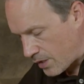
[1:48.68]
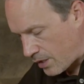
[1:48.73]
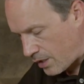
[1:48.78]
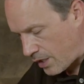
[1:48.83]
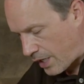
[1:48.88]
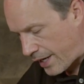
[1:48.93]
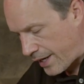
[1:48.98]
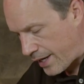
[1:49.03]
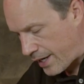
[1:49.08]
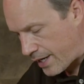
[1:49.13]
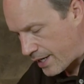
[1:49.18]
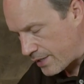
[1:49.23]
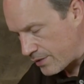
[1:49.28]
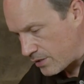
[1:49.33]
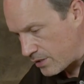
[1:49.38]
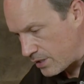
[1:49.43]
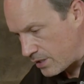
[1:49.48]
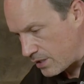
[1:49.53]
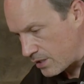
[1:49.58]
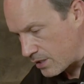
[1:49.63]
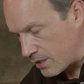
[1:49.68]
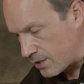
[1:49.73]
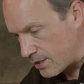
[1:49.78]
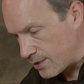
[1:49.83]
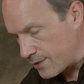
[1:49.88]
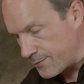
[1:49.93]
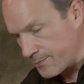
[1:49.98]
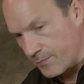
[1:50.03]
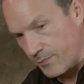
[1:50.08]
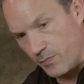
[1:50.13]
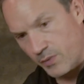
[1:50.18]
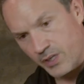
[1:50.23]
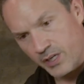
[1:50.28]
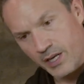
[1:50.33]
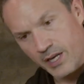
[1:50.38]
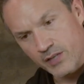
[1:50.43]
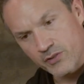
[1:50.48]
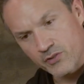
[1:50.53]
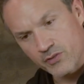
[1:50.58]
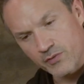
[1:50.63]
I had the, what I
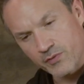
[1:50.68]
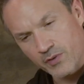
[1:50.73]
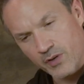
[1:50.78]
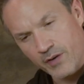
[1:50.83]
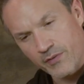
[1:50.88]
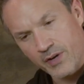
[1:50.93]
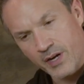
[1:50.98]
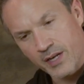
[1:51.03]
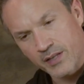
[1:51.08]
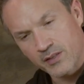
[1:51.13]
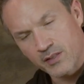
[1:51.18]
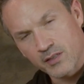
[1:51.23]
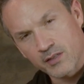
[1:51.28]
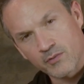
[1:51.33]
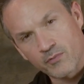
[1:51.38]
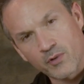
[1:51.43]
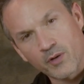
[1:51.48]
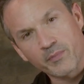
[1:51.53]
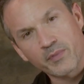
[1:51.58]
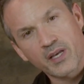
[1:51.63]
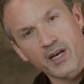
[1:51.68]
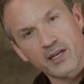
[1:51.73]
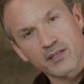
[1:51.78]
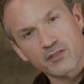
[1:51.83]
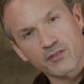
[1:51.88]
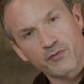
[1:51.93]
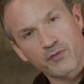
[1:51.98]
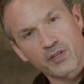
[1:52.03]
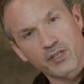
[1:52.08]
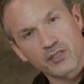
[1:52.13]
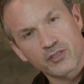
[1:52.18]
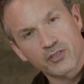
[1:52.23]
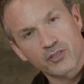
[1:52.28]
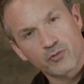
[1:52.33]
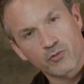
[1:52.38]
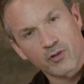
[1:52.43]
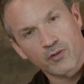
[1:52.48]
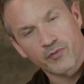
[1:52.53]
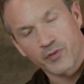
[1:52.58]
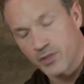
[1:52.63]
had so far? I've had the rum cask finish,
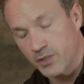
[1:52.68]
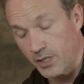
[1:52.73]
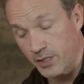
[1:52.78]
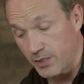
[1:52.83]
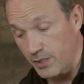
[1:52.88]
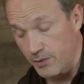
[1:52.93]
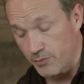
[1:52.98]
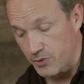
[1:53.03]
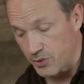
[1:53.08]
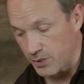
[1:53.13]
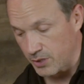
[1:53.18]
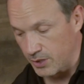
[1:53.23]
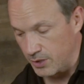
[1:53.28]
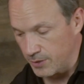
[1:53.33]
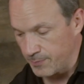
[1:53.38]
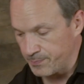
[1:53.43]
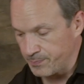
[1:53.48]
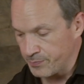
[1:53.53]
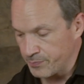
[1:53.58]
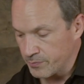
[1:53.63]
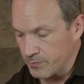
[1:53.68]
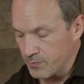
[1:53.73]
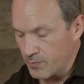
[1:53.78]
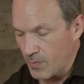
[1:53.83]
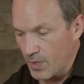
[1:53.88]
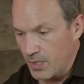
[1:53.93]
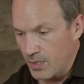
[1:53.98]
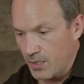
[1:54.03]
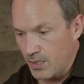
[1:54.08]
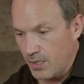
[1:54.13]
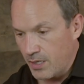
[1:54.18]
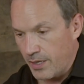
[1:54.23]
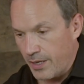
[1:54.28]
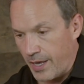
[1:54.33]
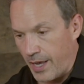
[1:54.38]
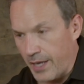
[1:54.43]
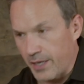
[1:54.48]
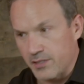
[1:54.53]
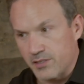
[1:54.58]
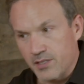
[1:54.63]
12-year, and I thought it was good.
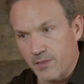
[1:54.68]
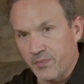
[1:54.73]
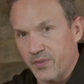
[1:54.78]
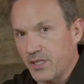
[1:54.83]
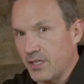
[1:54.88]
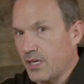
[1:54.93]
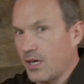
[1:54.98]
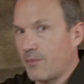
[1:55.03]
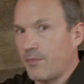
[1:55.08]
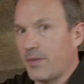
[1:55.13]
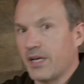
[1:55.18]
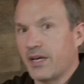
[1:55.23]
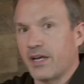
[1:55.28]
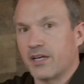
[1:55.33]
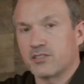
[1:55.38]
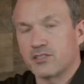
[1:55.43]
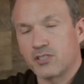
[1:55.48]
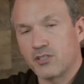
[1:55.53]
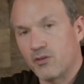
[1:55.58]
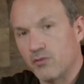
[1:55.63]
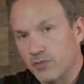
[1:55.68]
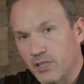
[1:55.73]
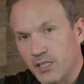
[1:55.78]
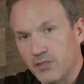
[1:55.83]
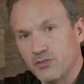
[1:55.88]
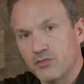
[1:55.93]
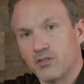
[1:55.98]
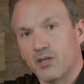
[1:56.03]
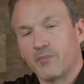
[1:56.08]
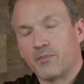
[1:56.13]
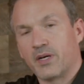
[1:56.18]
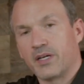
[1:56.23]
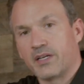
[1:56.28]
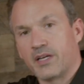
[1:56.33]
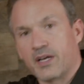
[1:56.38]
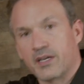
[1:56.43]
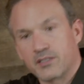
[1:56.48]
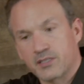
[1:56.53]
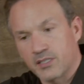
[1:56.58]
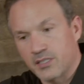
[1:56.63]
And it's something that I might actually hold on to. I might
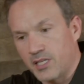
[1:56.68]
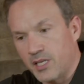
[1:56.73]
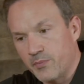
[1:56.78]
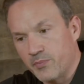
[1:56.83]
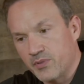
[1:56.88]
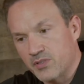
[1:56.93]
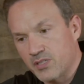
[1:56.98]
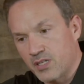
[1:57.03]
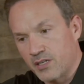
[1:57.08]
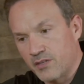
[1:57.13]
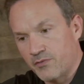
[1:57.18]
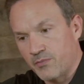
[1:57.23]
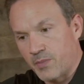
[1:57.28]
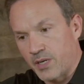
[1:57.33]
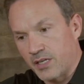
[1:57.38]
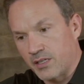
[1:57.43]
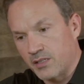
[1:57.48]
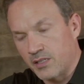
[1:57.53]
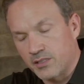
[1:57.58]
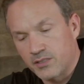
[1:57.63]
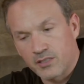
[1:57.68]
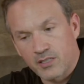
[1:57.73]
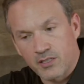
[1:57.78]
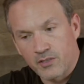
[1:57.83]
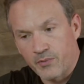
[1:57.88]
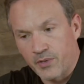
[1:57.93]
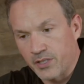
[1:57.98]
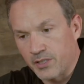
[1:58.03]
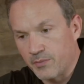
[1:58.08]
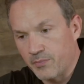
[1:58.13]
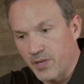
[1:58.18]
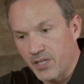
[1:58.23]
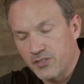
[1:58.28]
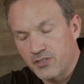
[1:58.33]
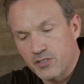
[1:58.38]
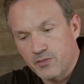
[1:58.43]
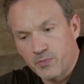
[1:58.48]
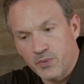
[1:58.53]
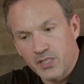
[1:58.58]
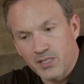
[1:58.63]
actually keep this out of my collection on a regular
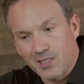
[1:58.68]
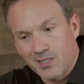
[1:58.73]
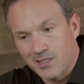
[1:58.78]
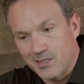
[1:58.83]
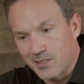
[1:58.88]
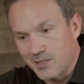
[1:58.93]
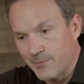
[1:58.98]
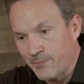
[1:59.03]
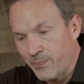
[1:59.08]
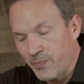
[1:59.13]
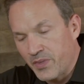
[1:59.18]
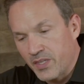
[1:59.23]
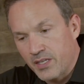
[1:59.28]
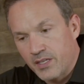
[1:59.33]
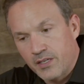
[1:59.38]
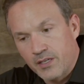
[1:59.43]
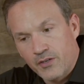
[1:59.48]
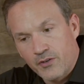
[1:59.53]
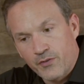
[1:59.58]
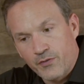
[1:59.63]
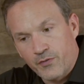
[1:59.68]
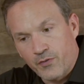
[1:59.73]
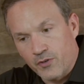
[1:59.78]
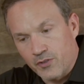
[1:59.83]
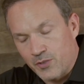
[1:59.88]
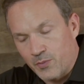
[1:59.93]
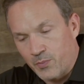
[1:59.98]
basis because for its